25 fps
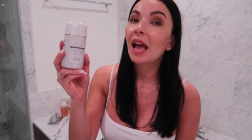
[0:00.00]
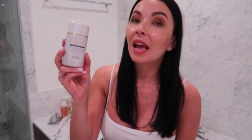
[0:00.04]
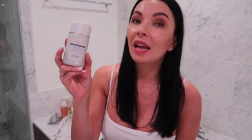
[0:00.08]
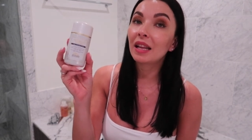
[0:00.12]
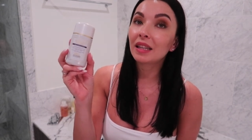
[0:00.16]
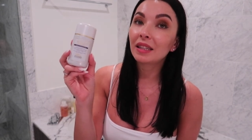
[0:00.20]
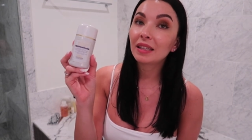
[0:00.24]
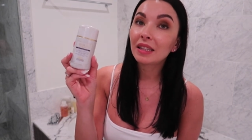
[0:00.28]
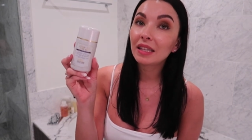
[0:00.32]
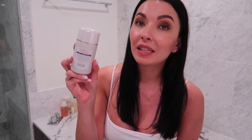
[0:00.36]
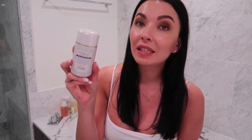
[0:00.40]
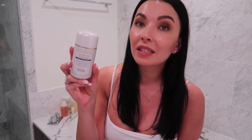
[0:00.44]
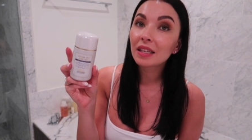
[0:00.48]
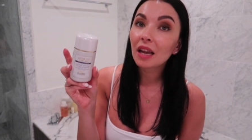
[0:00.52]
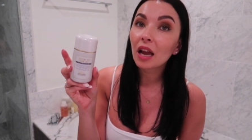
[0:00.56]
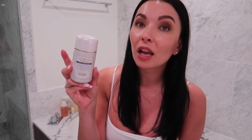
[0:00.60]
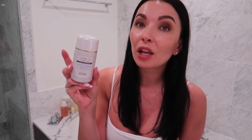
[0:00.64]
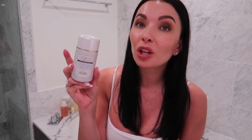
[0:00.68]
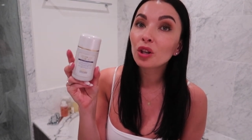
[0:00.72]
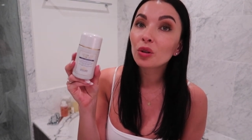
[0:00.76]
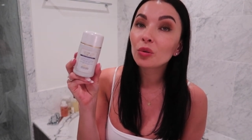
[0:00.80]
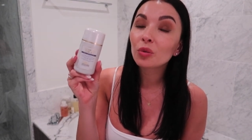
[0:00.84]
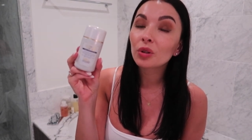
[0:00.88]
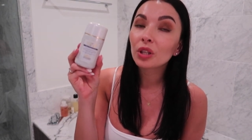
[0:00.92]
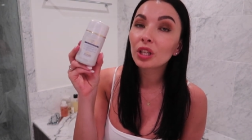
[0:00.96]
And this
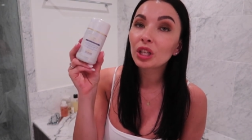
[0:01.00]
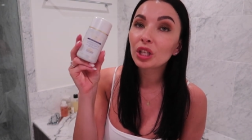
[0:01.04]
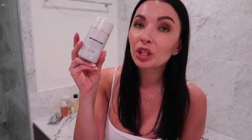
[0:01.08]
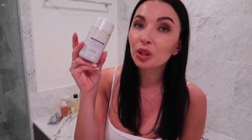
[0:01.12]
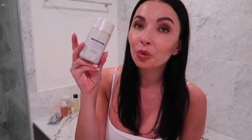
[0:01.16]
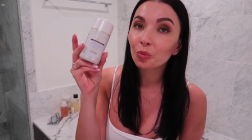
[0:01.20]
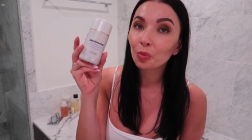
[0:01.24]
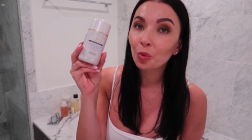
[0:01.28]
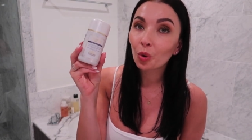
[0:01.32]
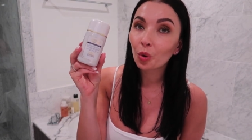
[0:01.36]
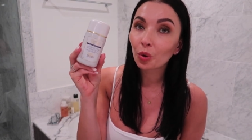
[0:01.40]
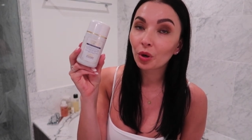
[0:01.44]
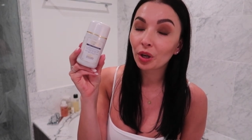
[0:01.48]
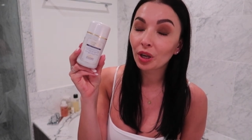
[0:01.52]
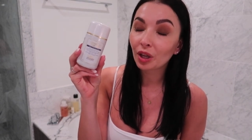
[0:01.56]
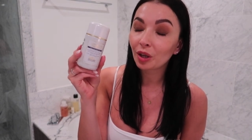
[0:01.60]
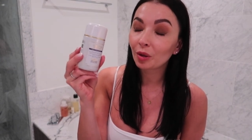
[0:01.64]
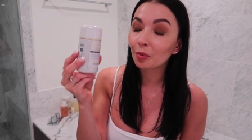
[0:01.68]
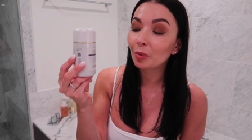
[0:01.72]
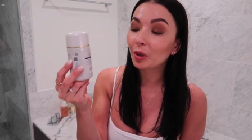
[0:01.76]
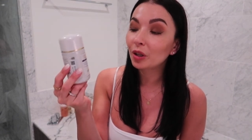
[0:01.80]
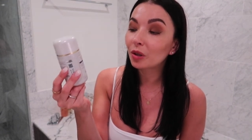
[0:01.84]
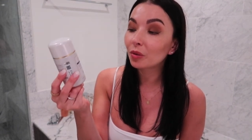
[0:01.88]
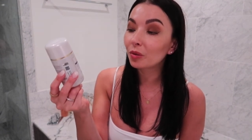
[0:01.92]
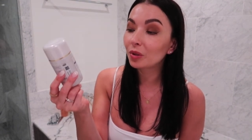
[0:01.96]
I use in the
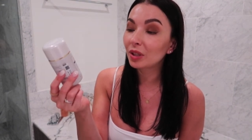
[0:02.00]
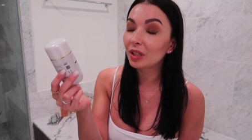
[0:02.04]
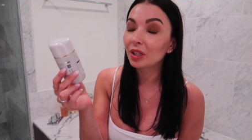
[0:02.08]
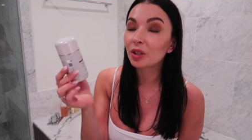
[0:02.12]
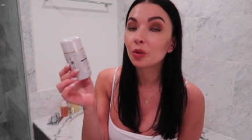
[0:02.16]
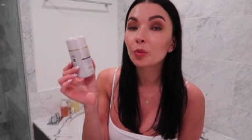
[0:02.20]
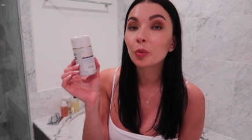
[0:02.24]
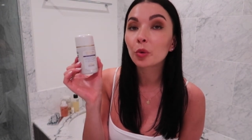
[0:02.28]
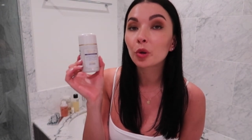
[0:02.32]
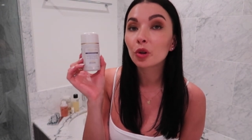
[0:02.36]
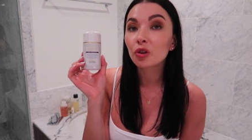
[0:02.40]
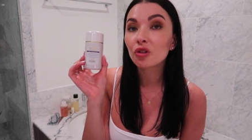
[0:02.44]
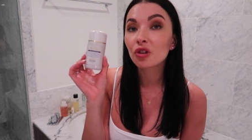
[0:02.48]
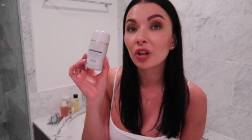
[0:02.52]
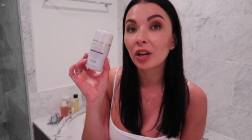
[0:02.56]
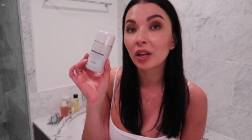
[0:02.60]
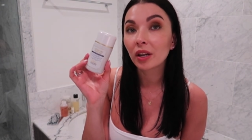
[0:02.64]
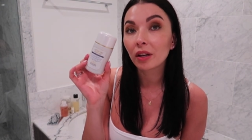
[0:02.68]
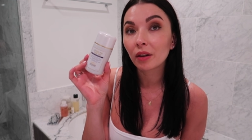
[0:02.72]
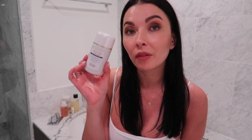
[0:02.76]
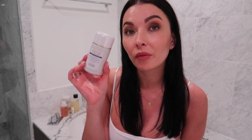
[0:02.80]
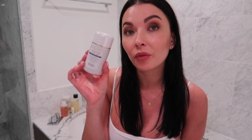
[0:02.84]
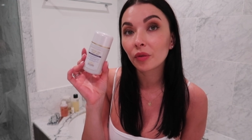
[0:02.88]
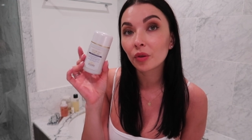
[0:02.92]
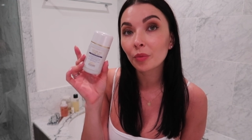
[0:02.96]
morning because it's more
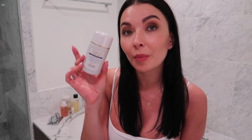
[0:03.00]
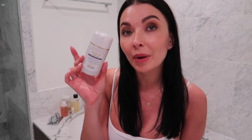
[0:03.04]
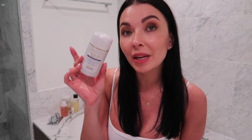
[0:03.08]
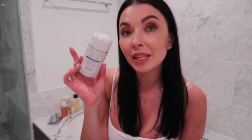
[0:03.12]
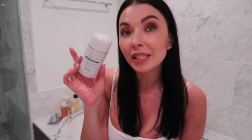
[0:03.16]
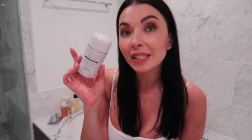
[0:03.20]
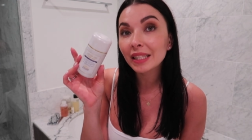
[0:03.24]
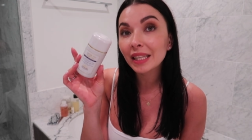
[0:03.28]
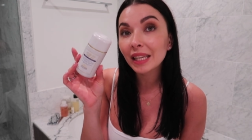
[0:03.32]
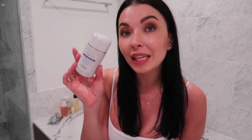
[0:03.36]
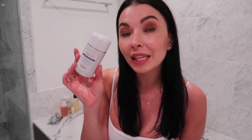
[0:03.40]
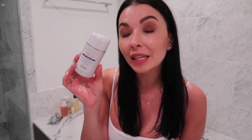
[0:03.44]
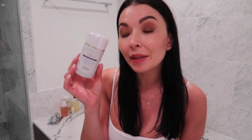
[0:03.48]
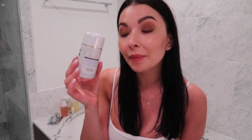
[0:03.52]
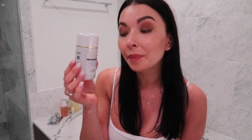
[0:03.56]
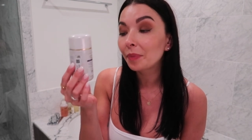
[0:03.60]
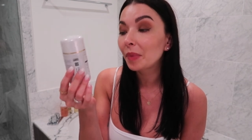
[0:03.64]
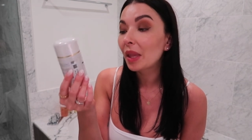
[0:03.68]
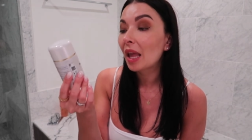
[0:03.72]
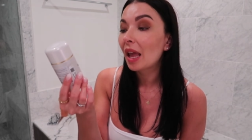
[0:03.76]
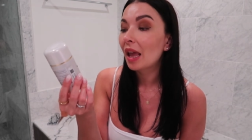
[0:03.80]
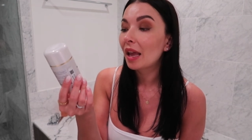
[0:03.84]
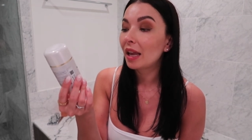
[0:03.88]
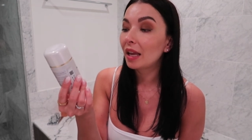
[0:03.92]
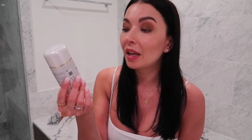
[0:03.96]
gentle for my
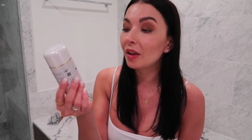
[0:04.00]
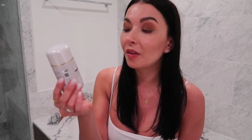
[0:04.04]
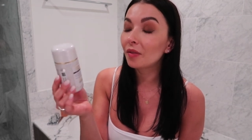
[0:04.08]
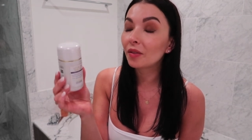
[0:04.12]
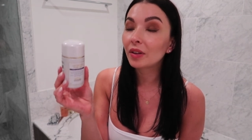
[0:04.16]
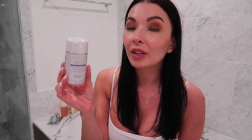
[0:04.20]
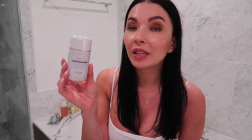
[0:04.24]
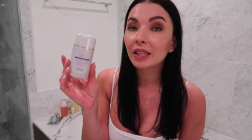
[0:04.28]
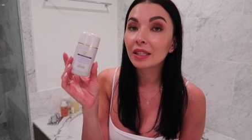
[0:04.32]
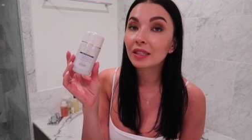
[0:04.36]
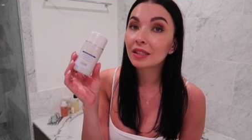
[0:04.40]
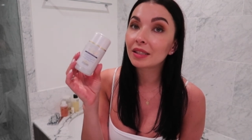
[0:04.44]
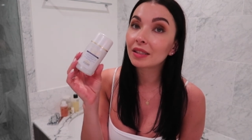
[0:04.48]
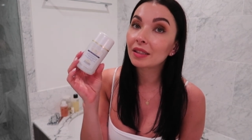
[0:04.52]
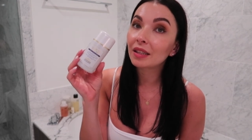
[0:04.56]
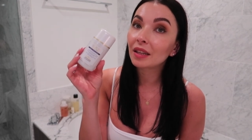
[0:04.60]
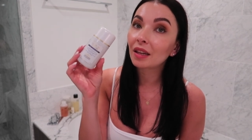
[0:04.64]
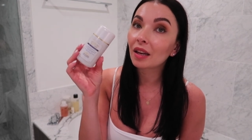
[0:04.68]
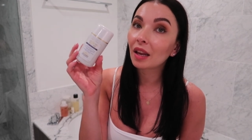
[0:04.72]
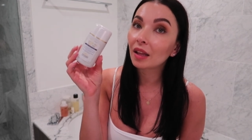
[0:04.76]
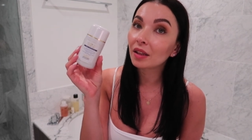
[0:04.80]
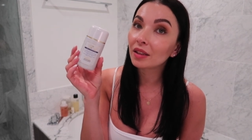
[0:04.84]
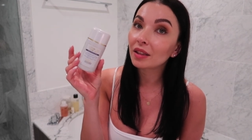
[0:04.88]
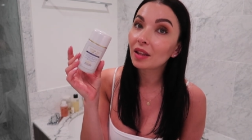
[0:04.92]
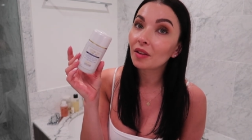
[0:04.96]
skin. Even it's
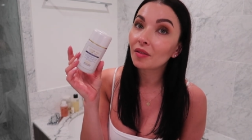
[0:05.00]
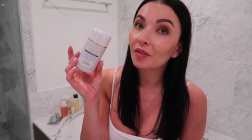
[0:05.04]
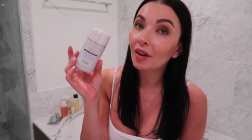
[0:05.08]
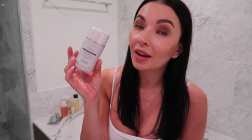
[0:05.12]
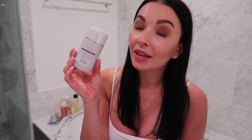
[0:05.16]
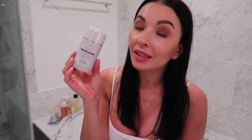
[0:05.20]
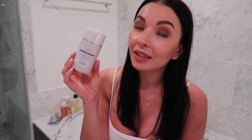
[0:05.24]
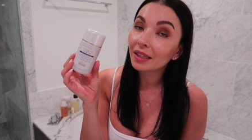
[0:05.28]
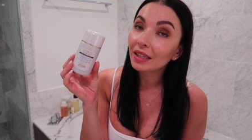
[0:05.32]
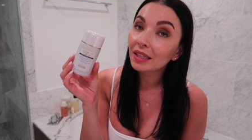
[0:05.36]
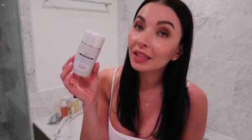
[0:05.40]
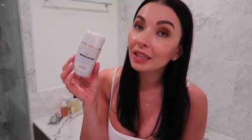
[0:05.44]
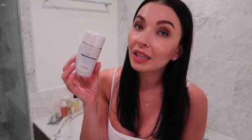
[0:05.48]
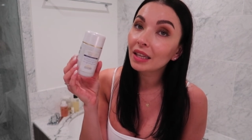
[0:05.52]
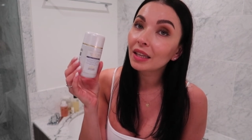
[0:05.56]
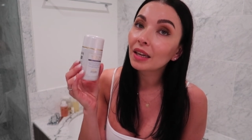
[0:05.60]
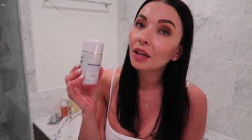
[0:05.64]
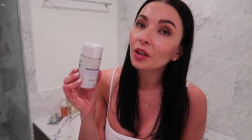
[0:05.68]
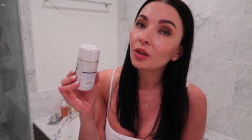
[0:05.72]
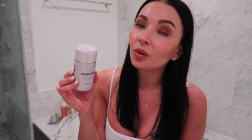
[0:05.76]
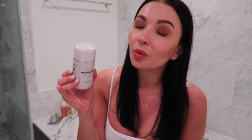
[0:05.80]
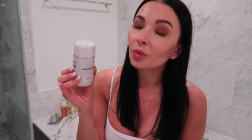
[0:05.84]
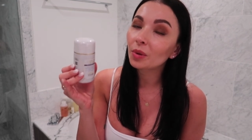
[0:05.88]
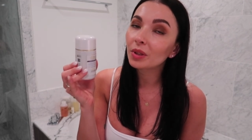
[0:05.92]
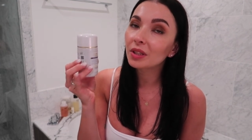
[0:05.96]
still the whitening,
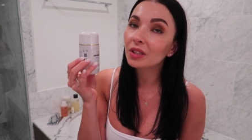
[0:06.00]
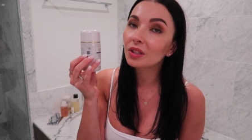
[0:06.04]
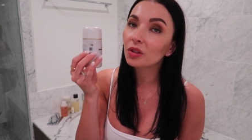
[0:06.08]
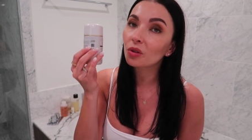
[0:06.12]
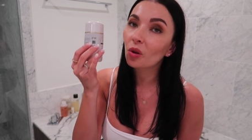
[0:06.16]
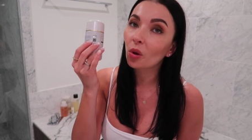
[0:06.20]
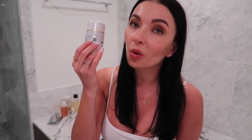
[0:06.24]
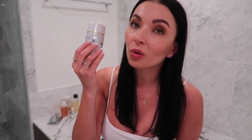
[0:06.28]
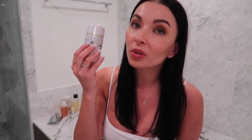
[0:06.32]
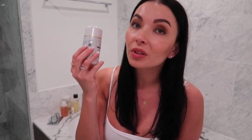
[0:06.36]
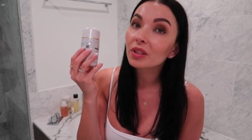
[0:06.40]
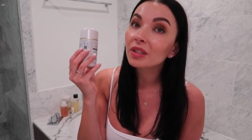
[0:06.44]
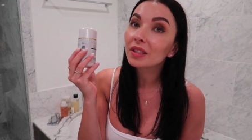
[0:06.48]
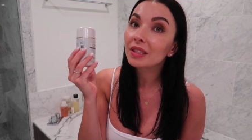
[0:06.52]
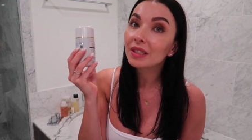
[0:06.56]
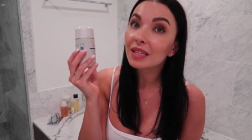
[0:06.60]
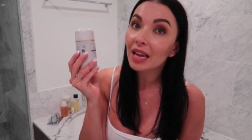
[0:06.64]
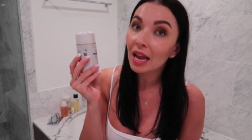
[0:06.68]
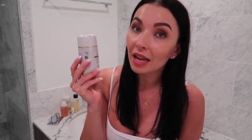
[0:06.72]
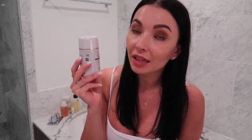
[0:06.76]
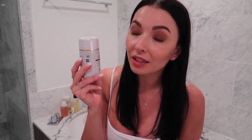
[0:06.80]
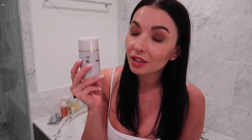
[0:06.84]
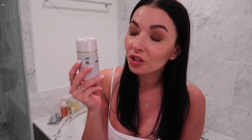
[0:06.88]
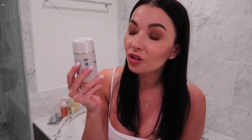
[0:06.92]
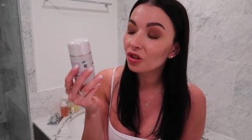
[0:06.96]
I know it's not
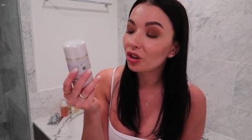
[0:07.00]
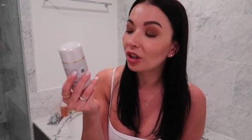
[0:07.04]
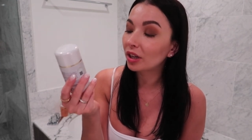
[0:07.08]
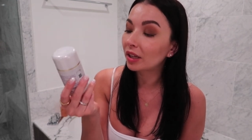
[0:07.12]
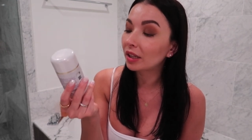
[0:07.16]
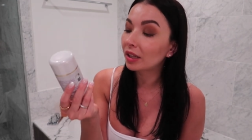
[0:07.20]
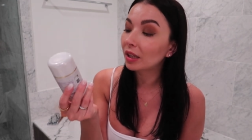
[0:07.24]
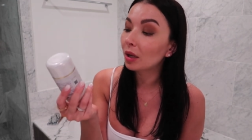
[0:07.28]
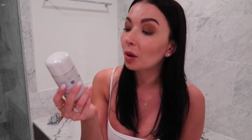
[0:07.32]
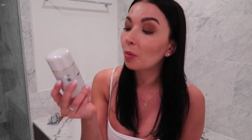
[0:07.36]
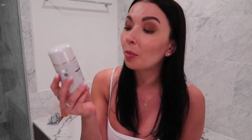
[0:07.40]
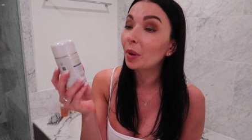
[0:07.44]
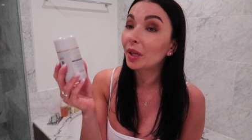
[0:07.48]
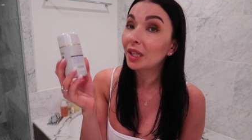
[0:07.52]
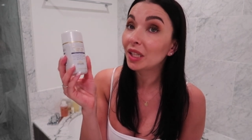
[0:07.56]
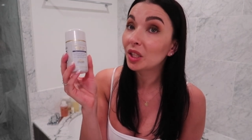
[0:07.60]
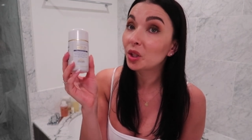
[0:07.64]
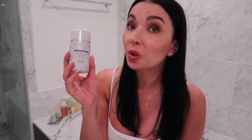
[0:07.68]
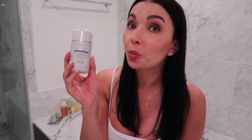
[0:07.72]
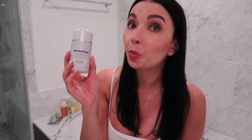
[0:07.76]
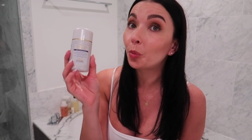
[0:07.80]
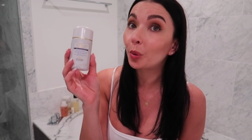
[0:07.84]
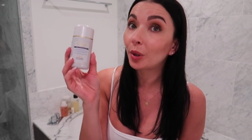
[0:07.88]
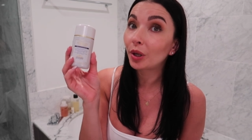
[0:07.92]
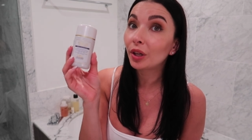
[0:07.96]
that gentle, but
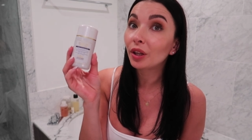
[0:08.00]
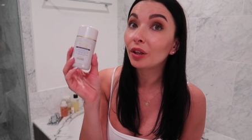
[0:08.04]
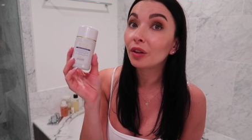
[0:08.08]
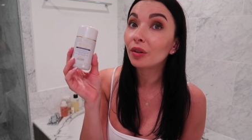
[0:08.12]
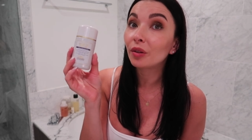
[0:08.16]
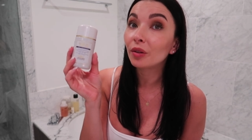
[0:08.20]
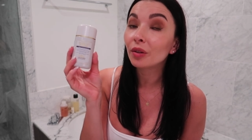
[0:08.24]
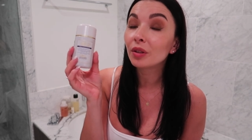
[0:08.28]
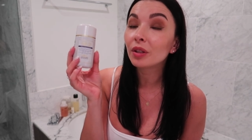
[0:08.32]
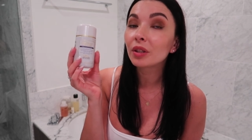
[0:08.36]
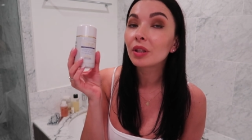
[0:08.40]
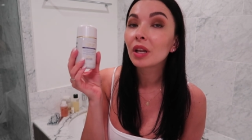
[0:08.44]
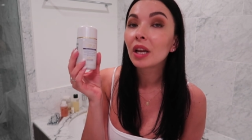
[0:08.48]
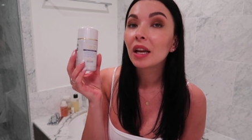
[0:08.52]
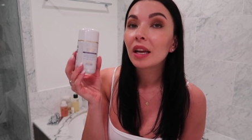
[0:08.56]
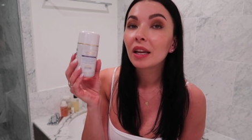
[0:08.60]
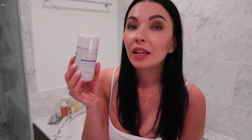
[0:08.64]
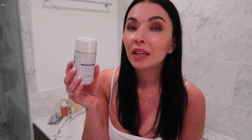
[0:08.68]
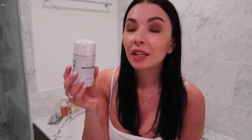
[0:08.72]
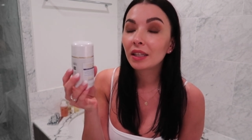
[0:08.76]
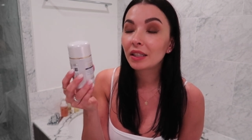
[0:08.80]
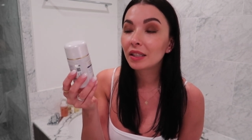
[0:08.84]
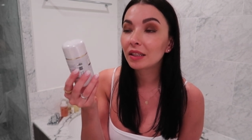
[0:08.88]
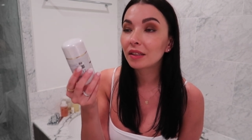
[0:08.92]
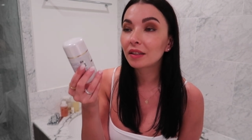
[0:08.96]
it's pretty good.
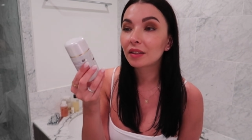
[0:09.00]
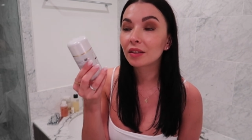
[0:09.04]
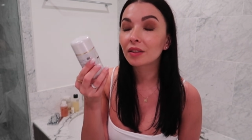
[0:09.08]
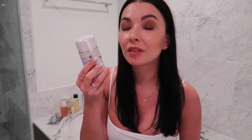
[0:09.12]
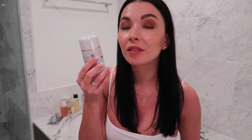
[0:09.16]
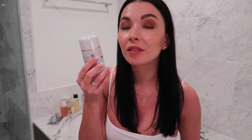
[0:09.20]
It